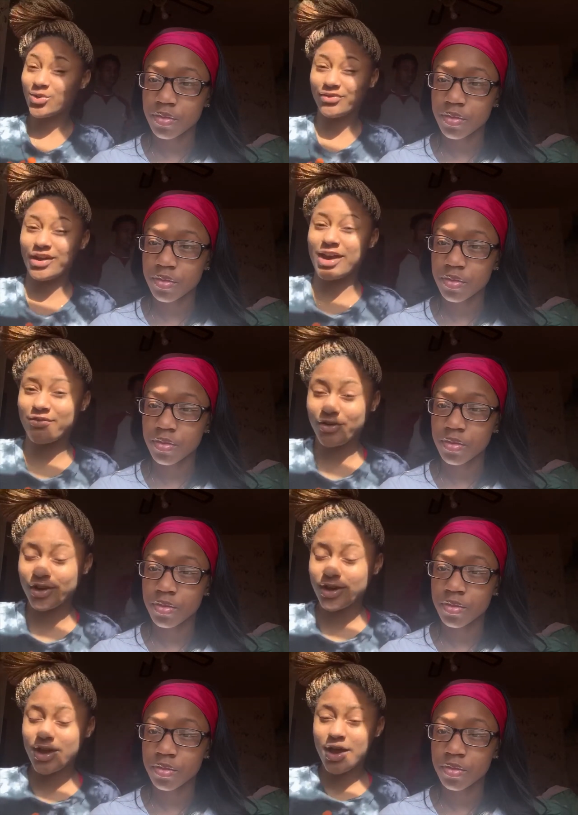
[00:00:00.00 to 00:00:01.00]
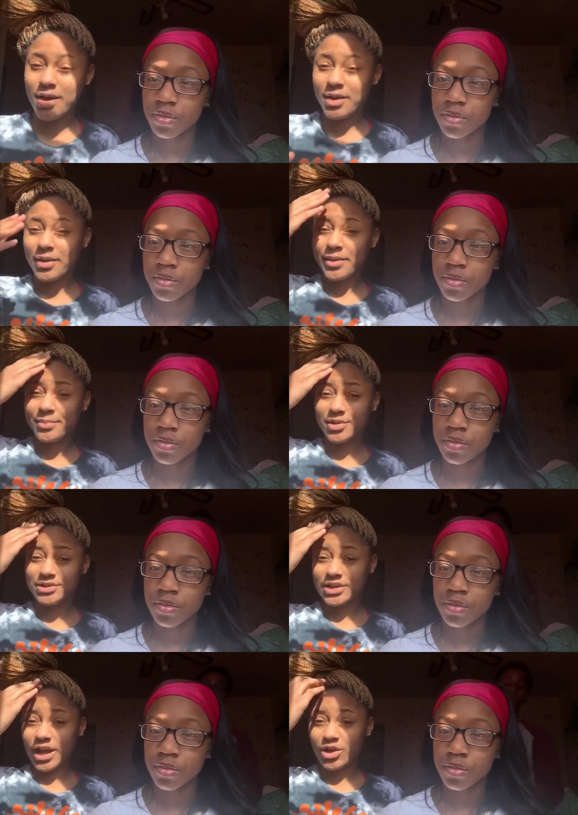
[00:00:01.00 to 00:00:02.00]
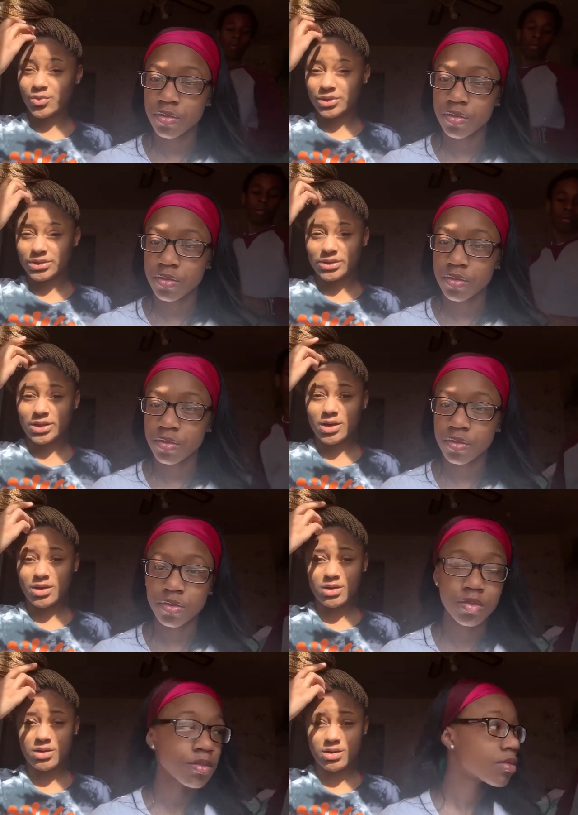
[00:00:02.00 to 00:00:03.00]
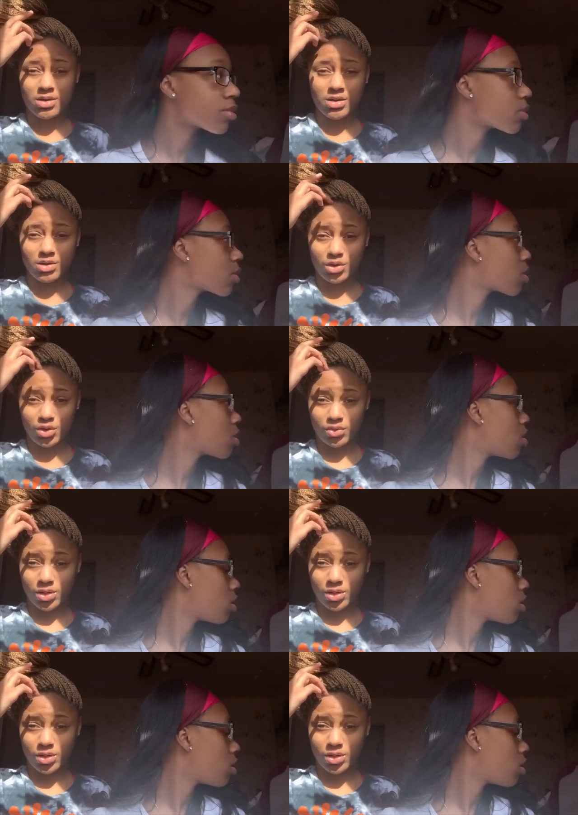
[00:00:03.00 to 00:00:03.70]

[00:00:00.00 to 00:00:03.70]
Speaker 1: forever. But yeah, you was cool or